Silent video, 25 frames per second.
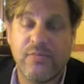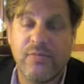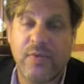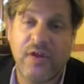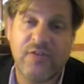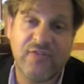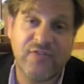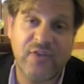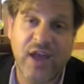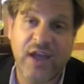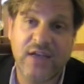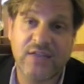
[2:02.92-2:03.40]
a matter
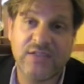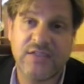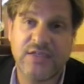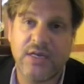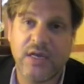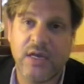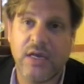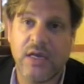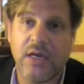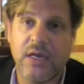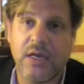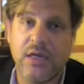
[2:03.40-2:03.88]
of fact,
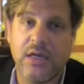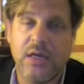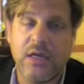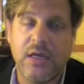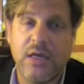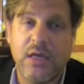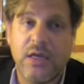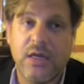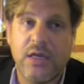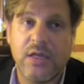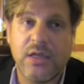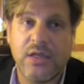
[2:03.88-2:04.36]

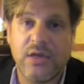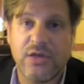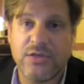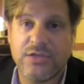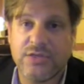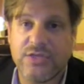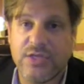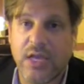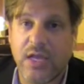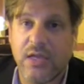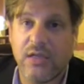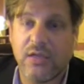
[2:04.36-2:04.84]

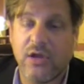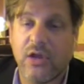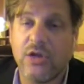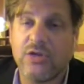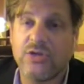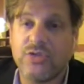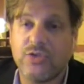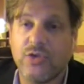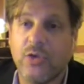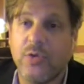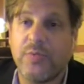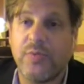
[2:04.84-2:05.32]
there's a
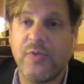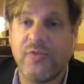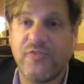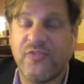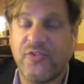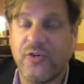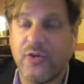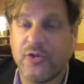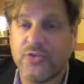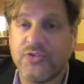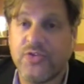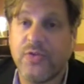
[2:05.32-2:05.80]
large group of
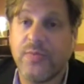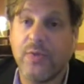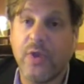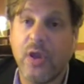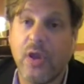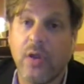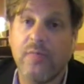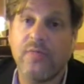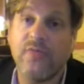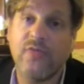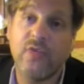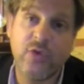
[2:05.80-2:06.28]
folks from the
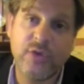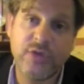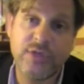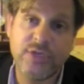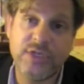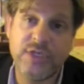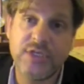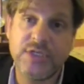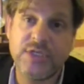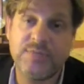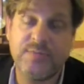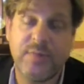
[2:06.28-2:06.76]
armed
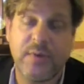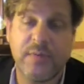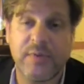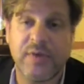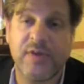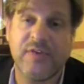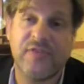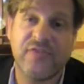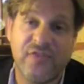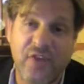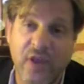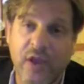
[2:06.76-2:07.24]
forces,
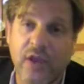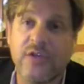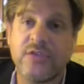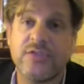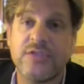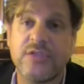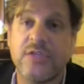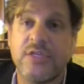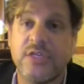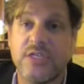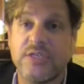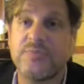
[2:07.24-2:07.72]
public
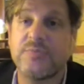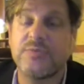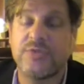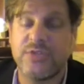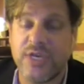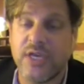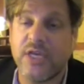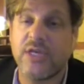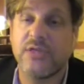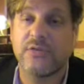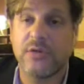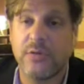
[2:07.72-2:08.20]
affairs in this
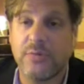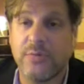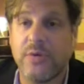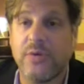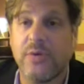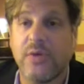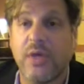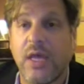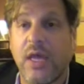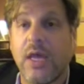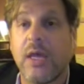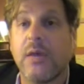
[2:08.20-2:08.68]
particular
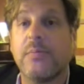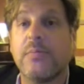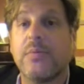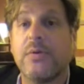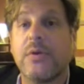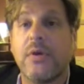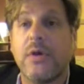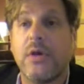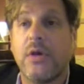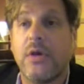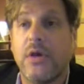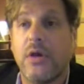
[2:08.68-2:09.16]
boot camp,
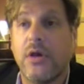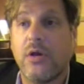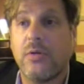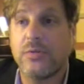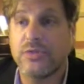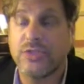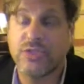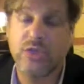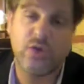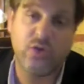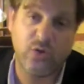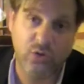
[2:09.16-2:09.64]

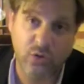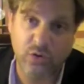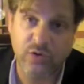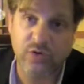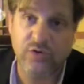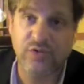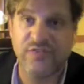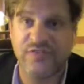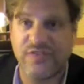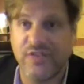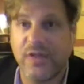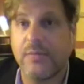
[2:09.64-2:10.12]
almost a
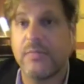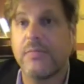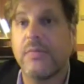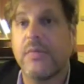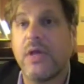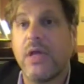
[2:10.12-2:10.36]
quarter of them.